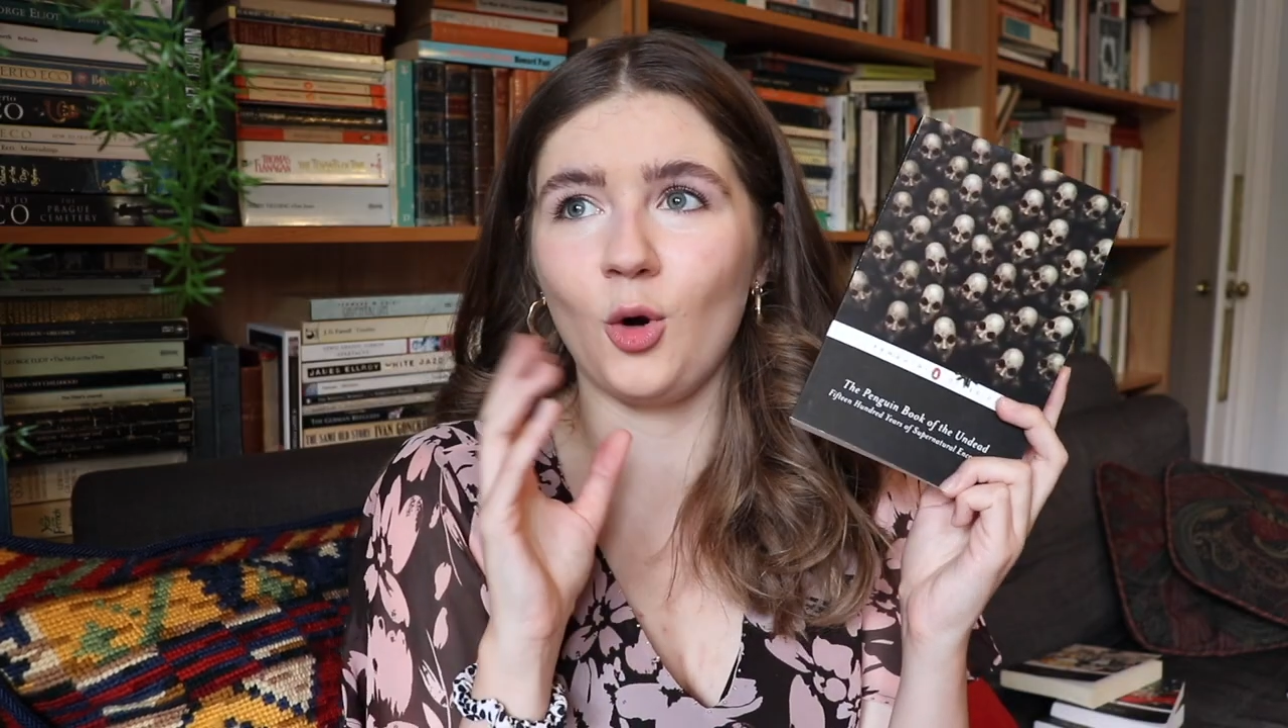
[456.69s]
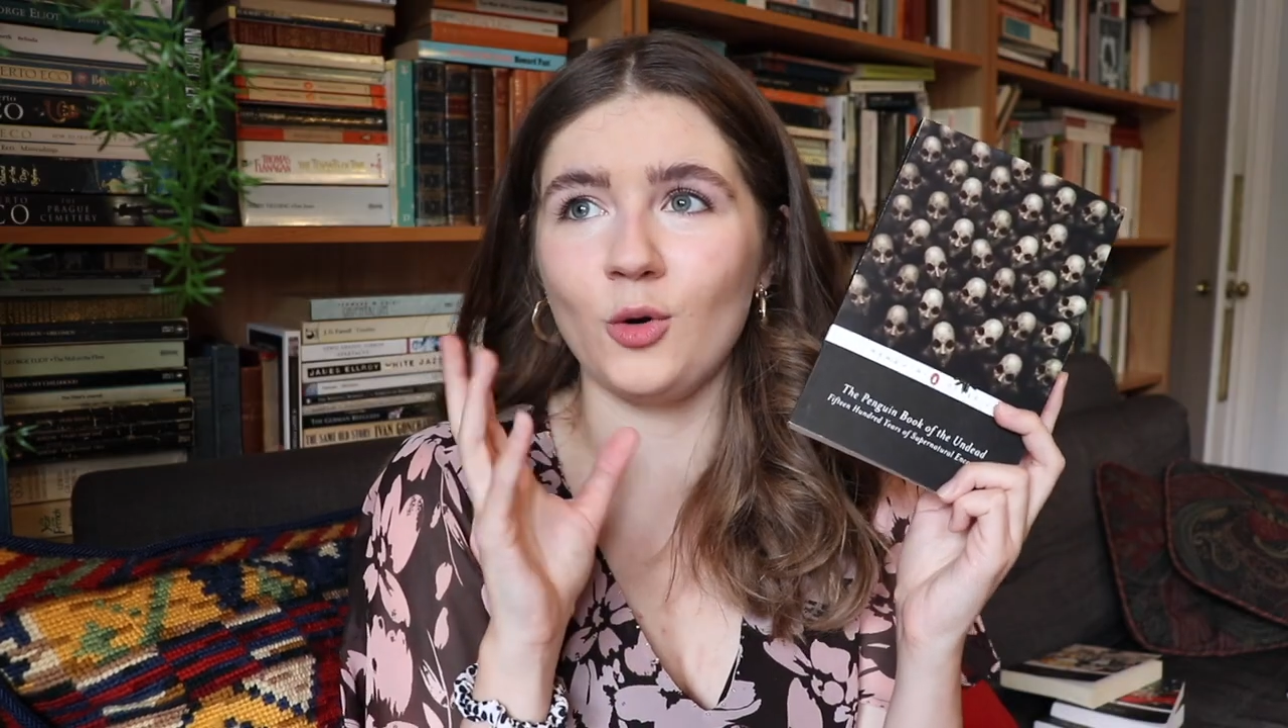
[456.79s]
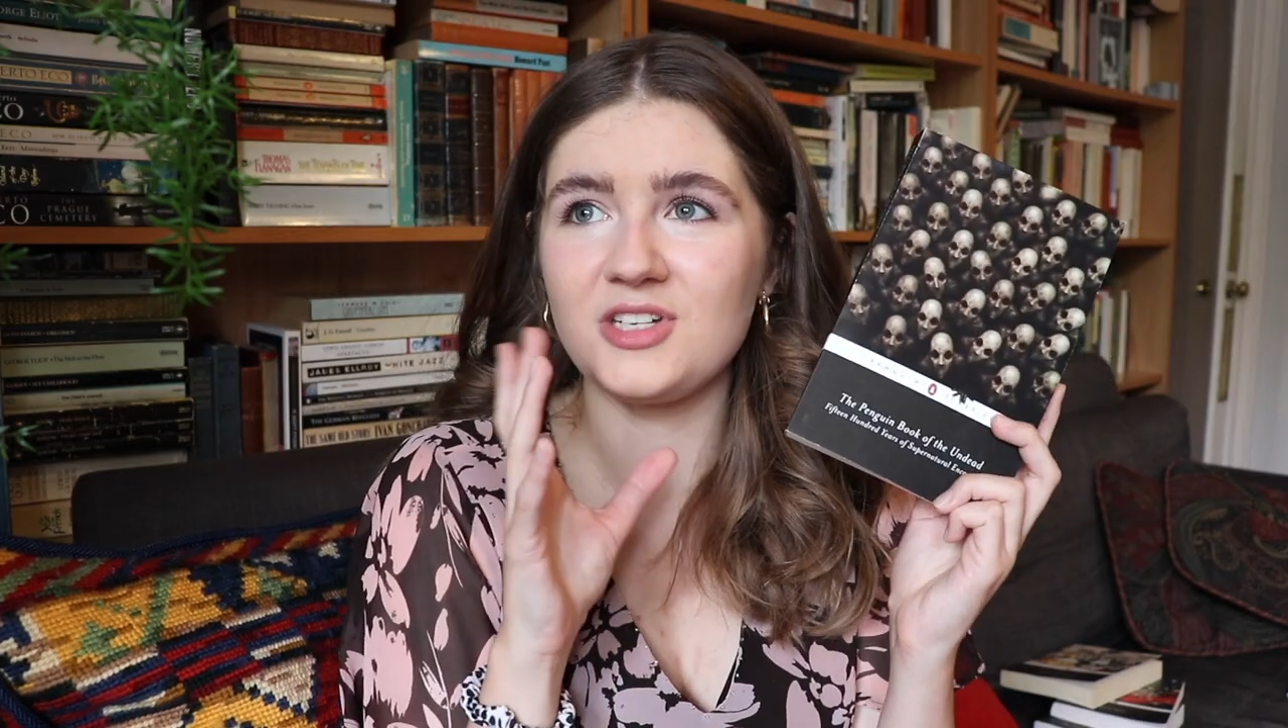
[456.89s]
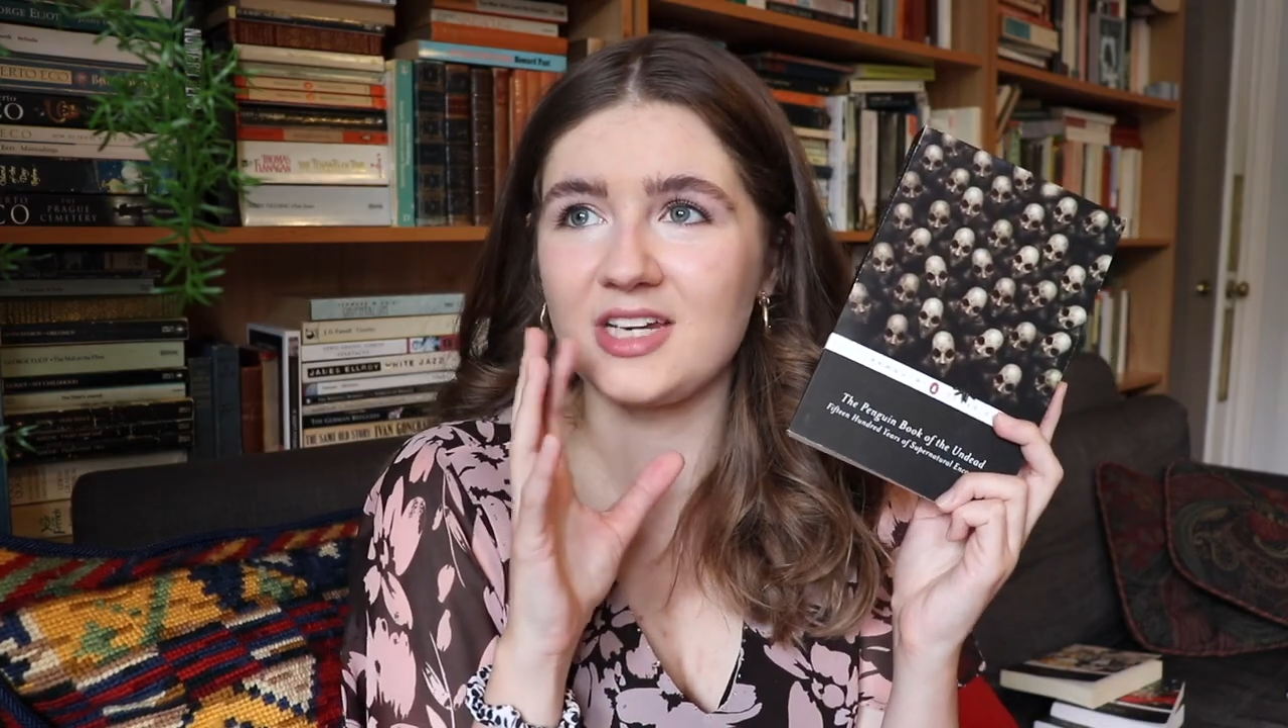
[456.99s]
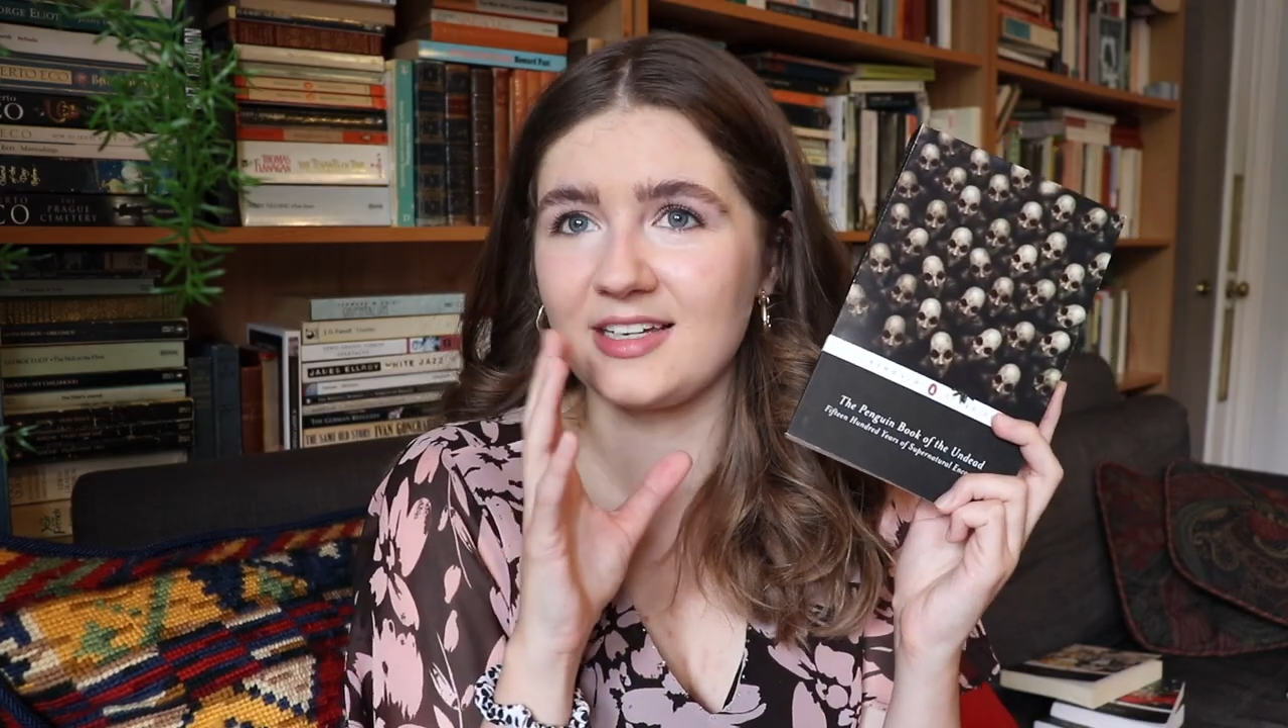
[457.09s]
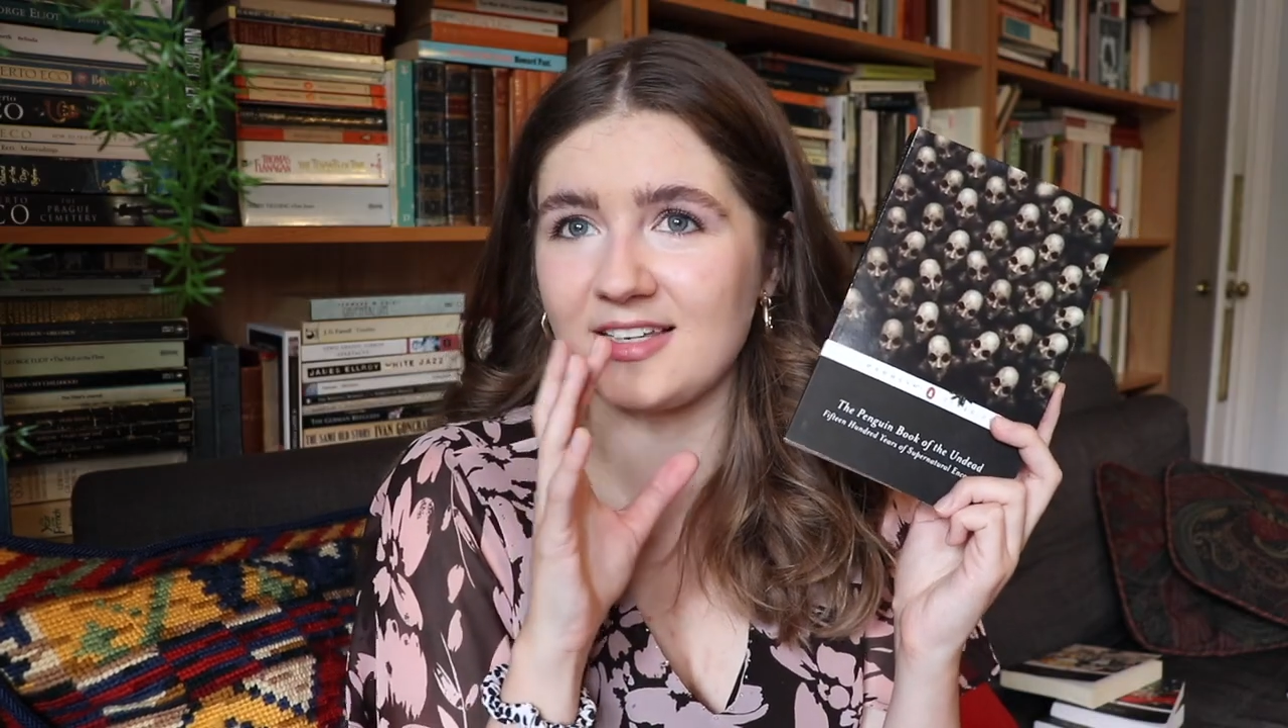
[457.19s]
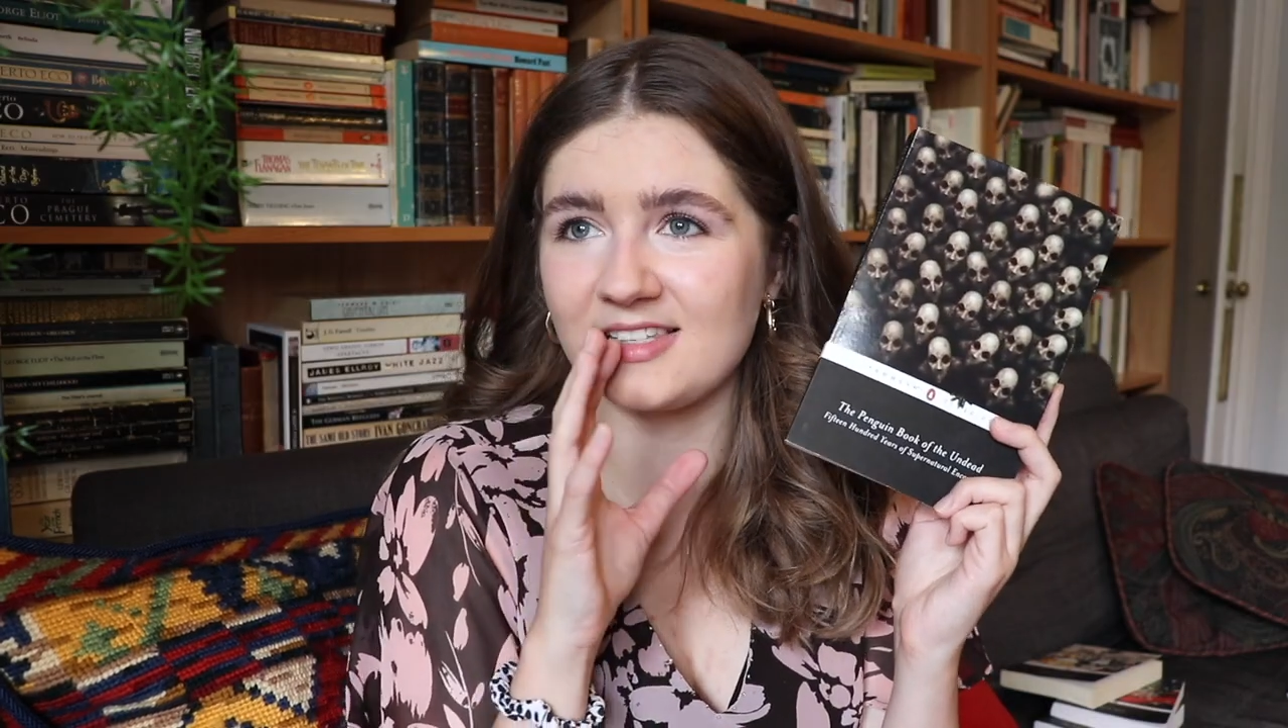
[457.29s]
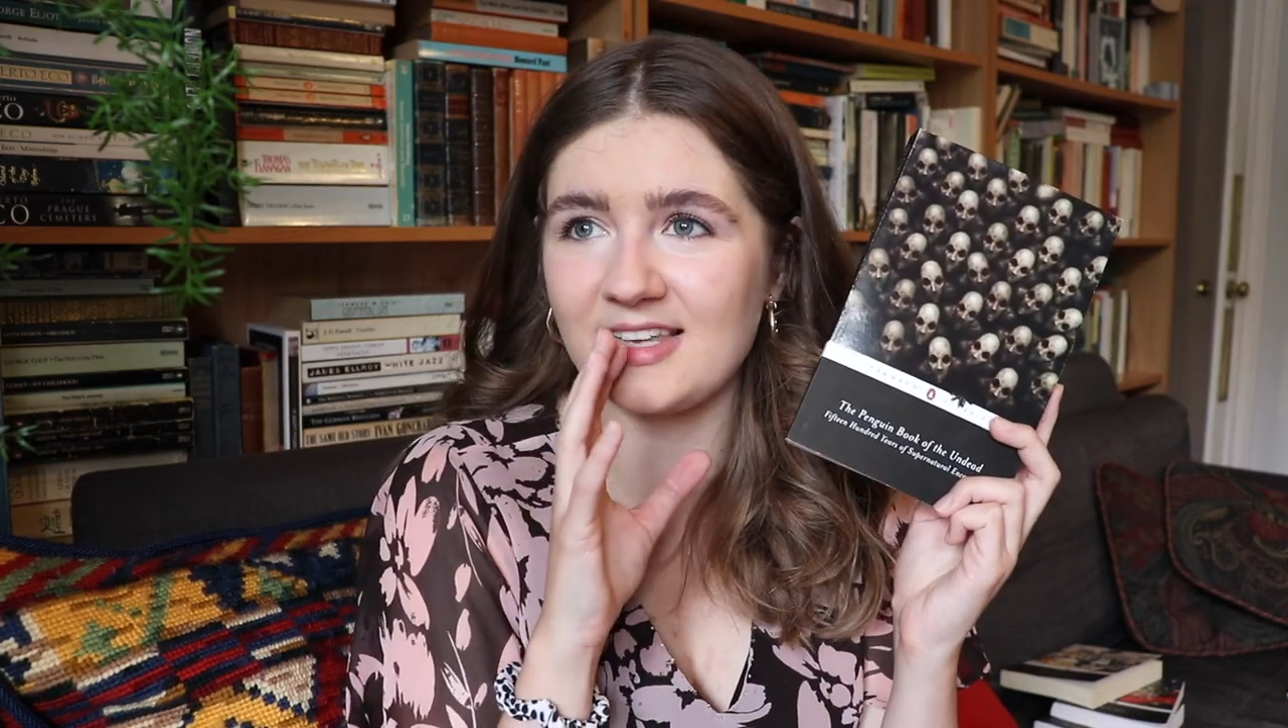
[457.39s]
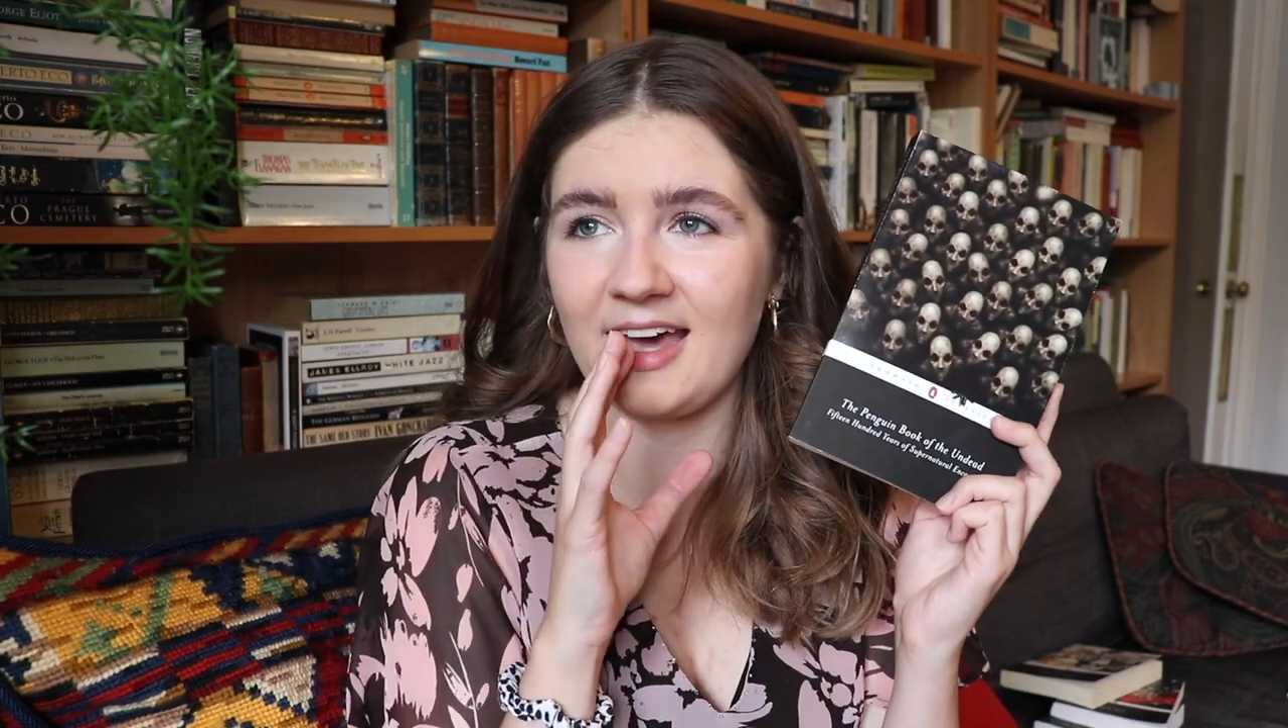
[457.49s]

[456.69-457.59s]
hauntings